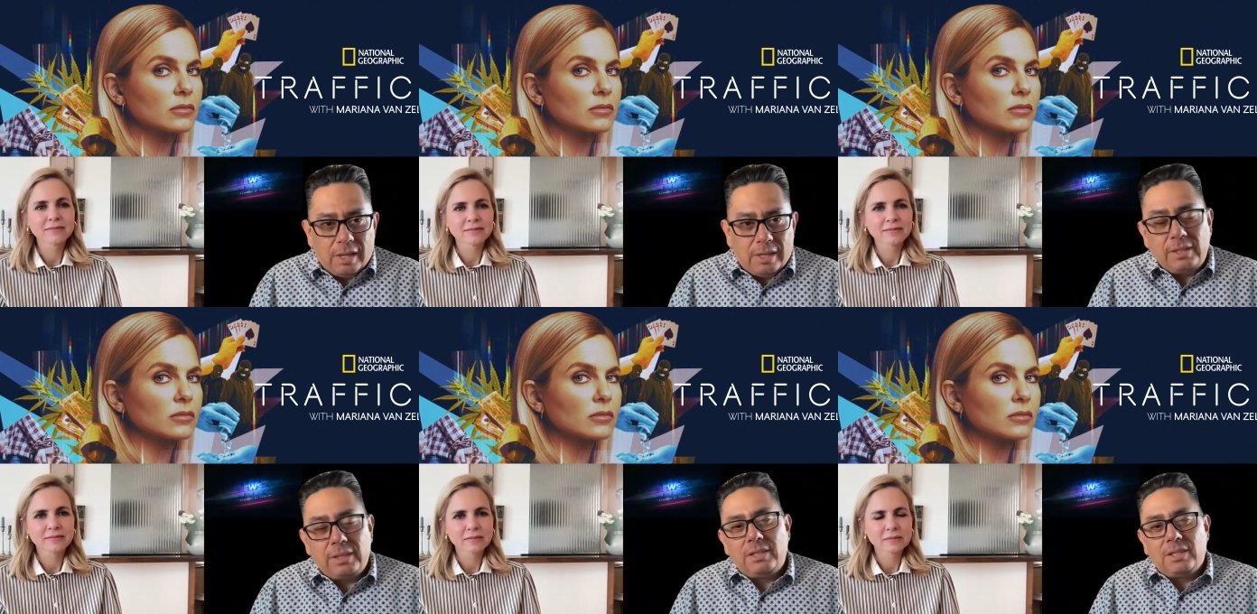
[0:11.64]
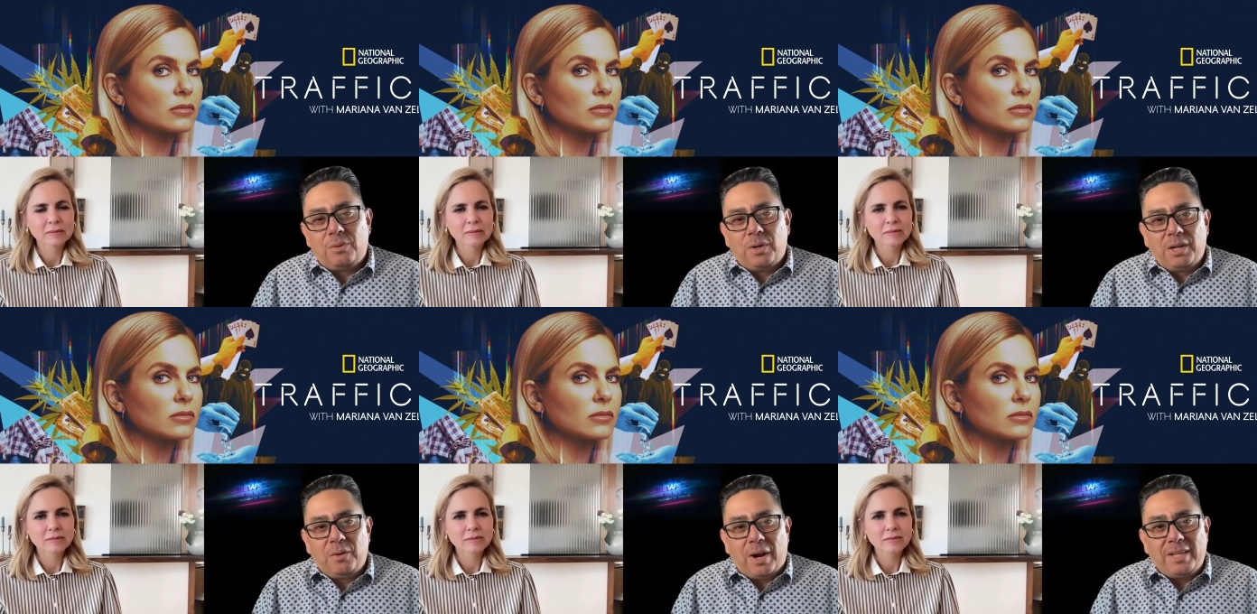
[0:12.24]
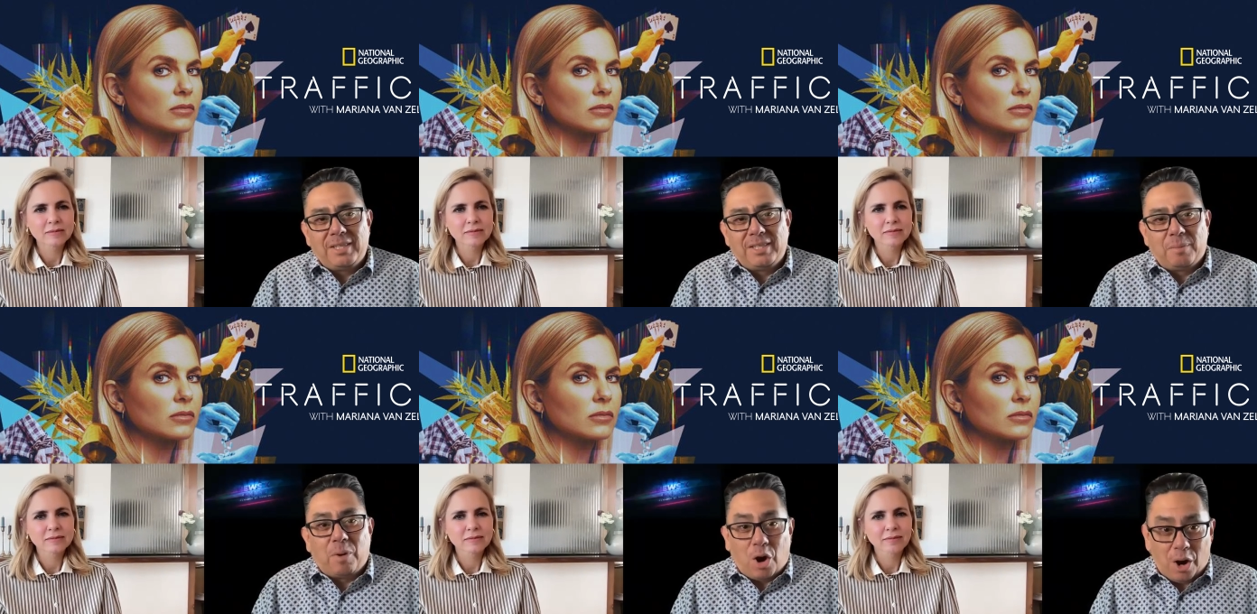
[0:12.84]
Speaker 1: This season really raises the
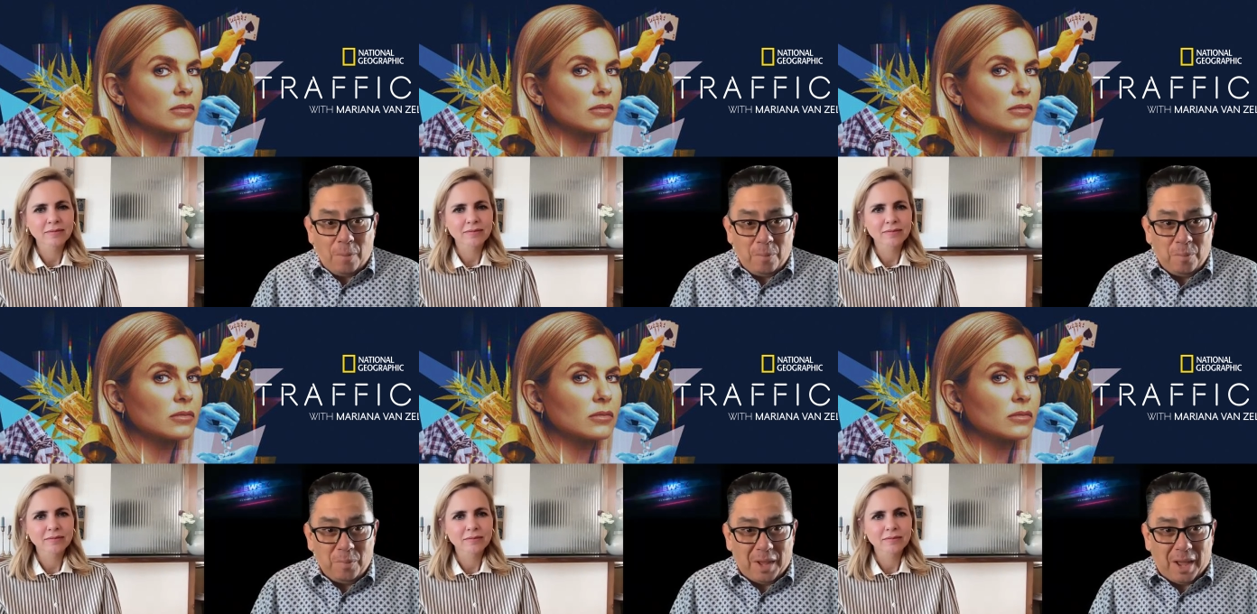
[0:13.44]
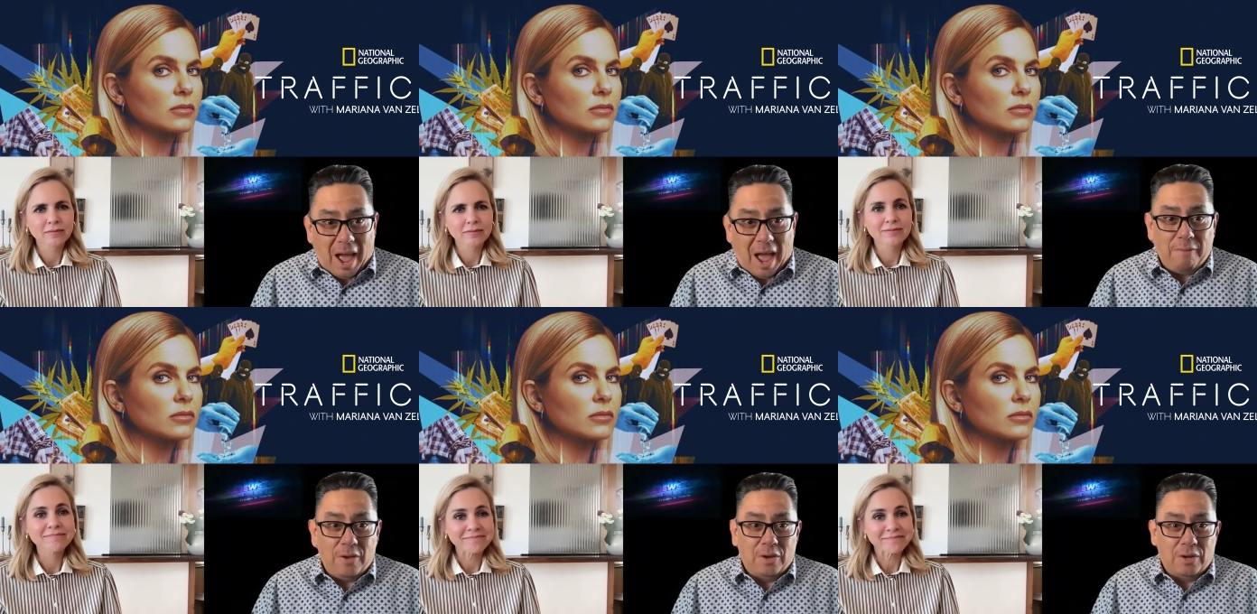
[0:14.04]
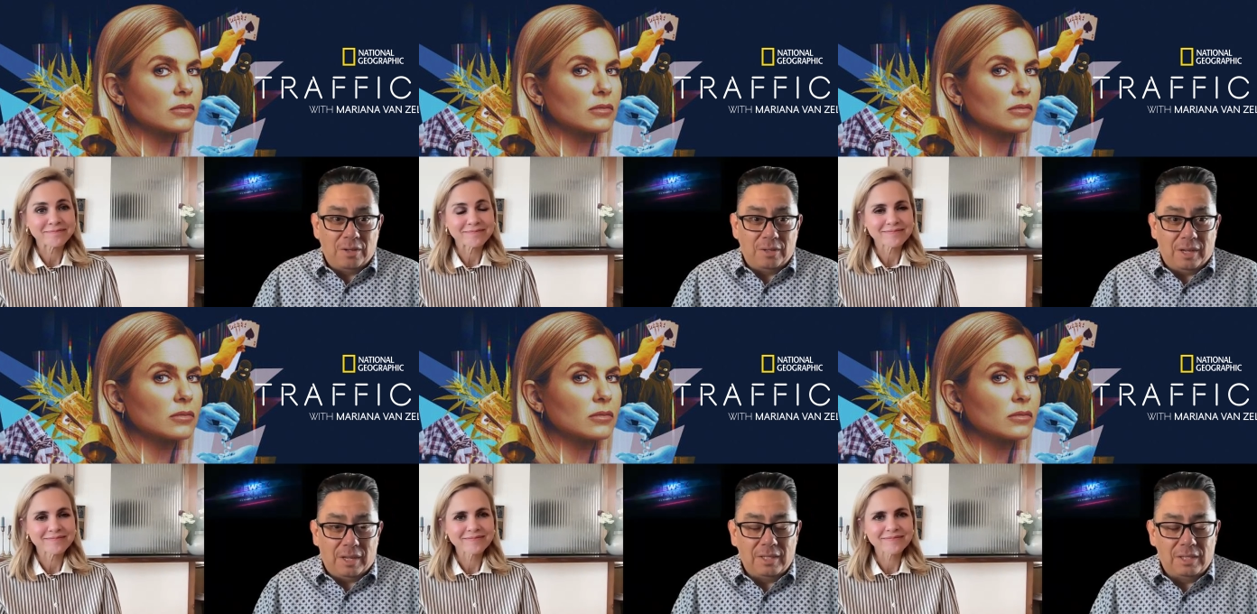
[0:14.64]
bar, I feel,
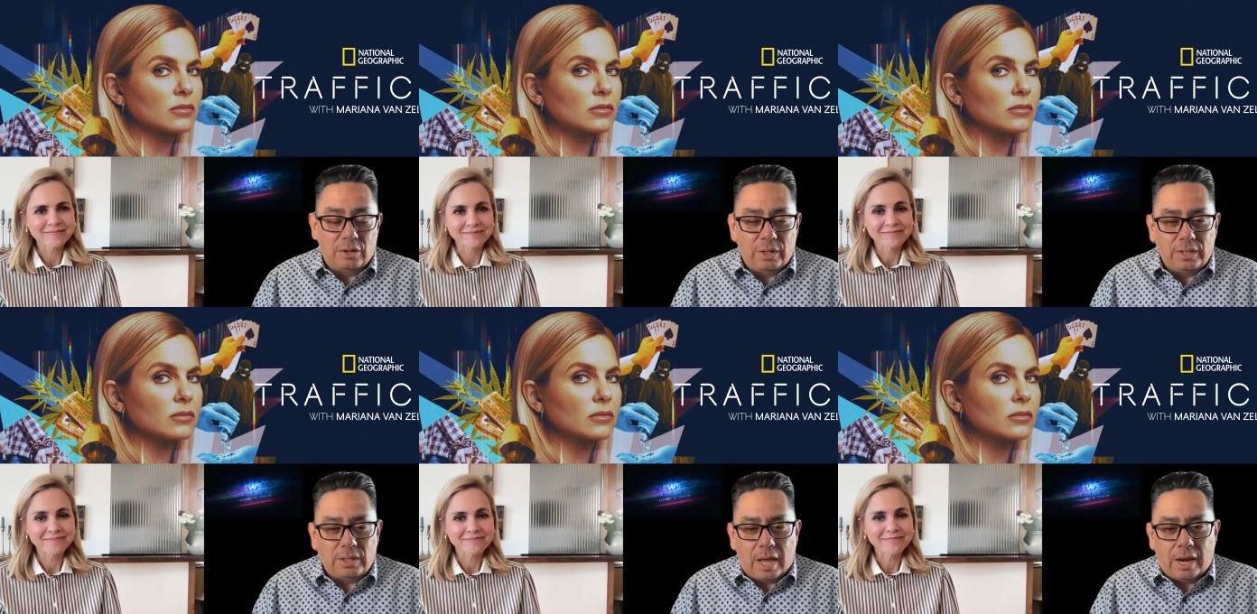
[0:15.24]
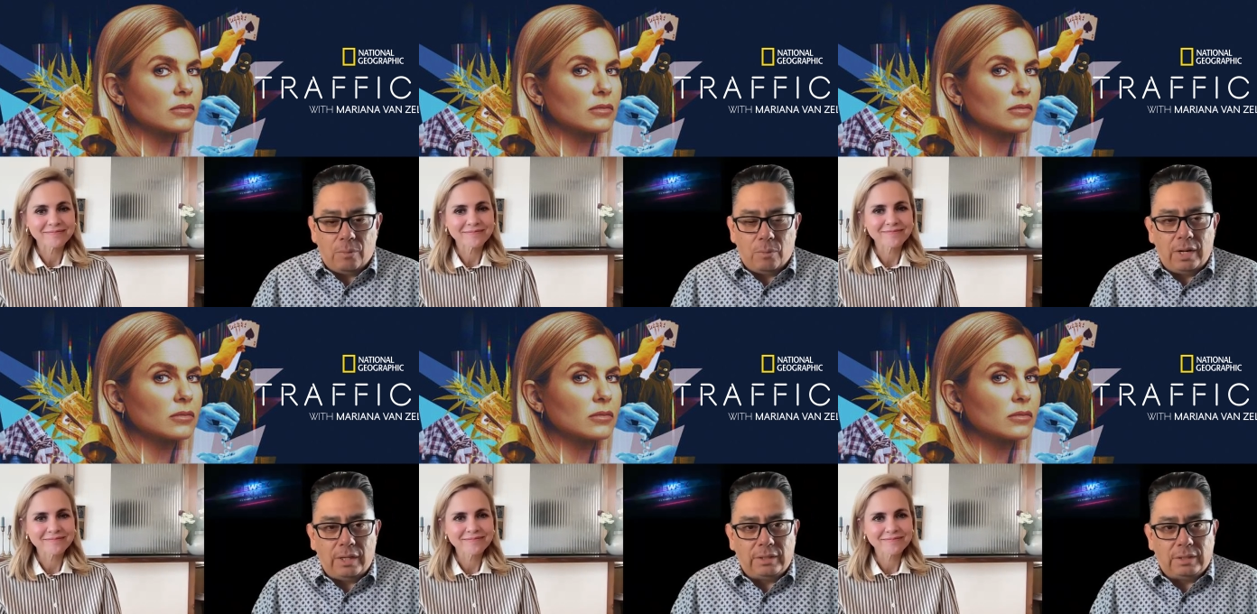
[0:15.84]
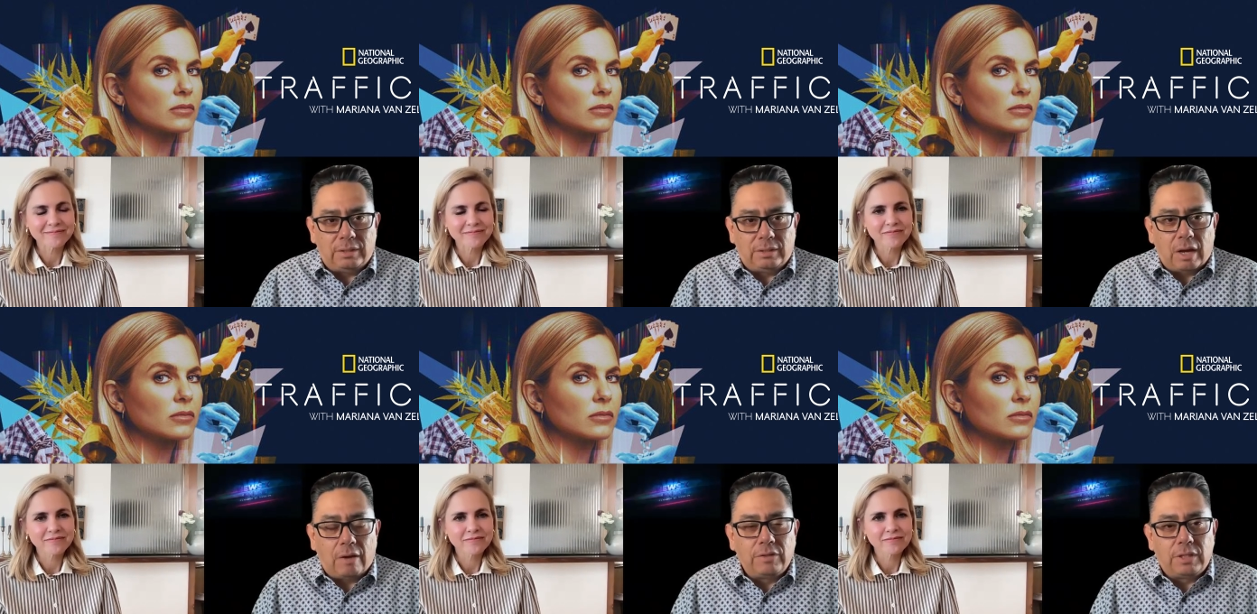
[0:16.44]
in the series, and it really
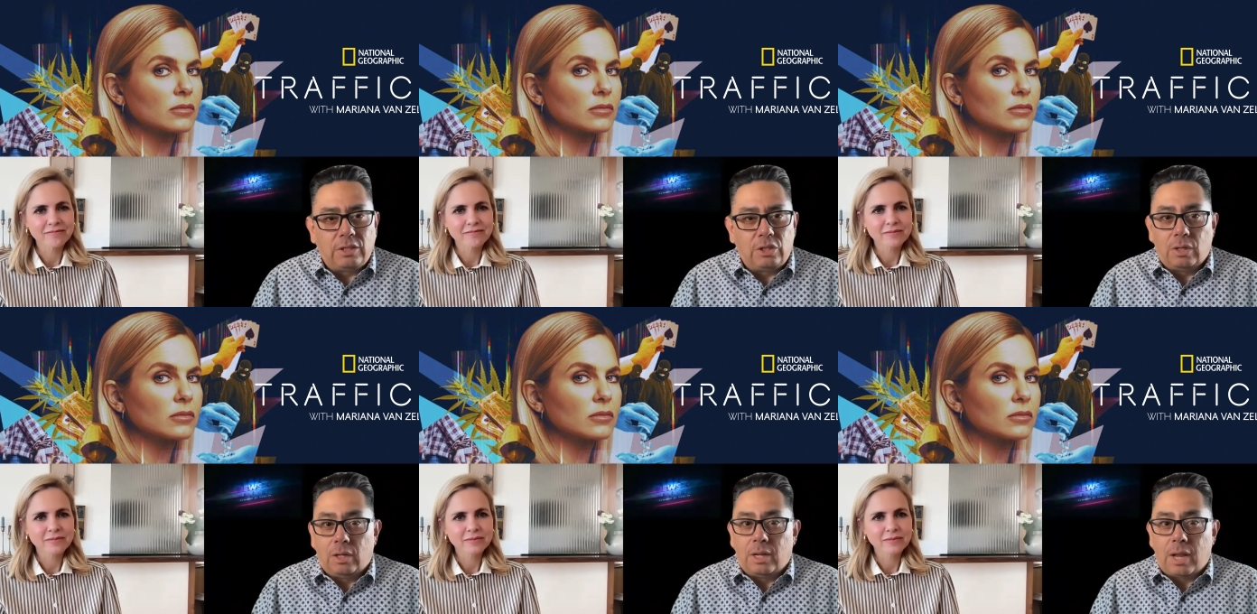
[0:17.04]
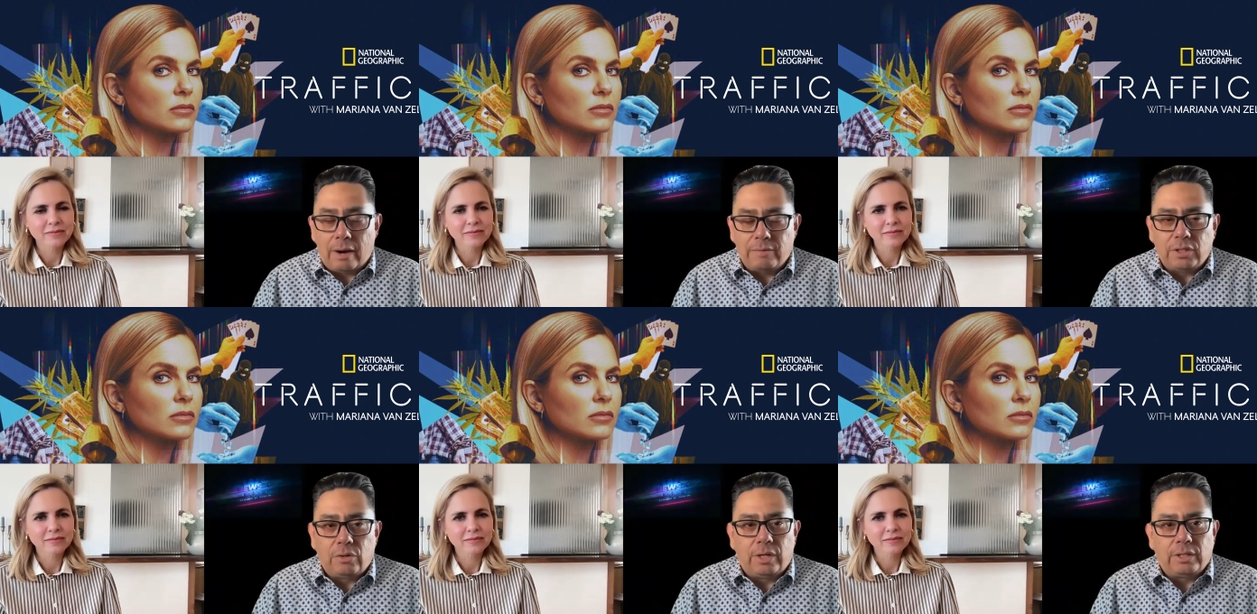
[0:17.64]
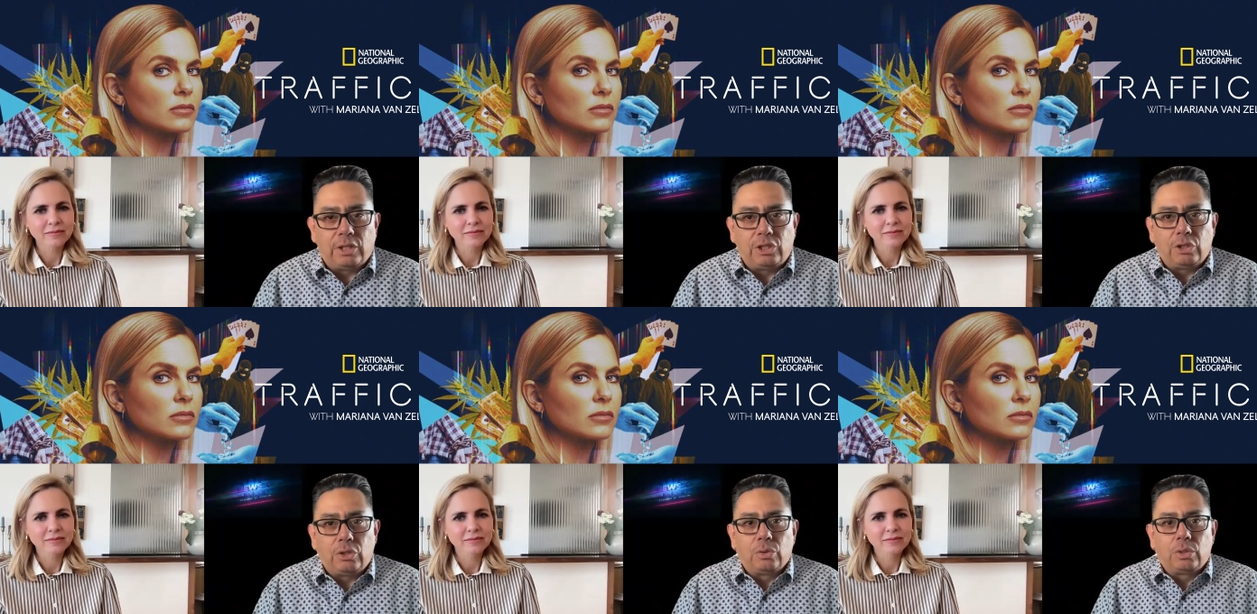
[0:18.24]
delves into a lot of serious
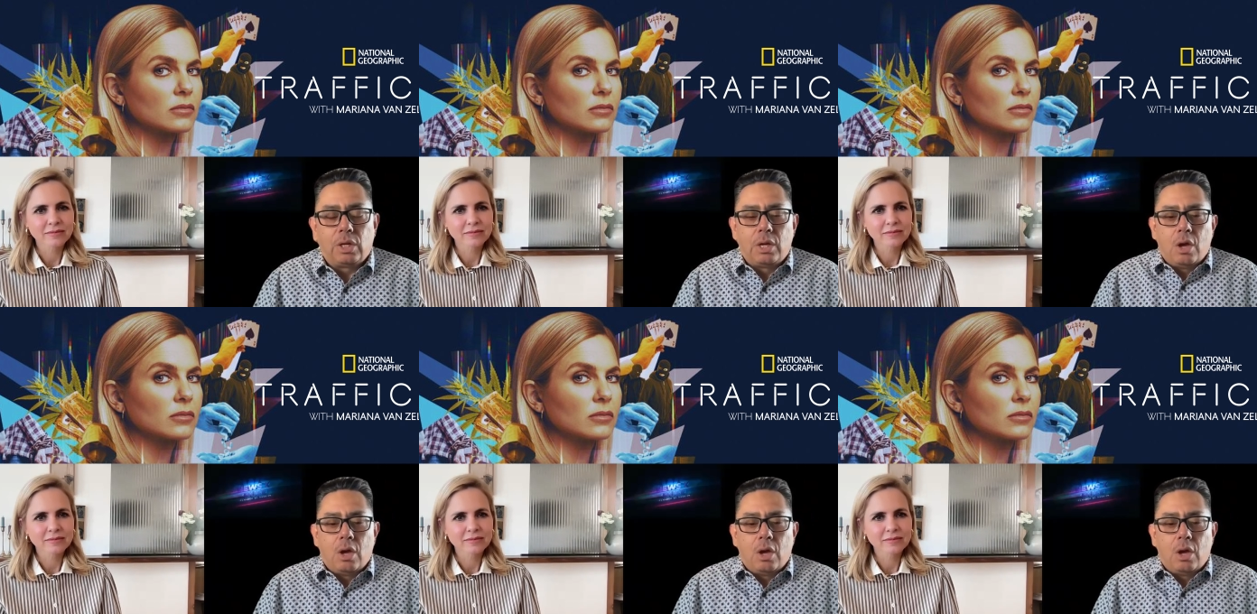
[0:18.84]
issues.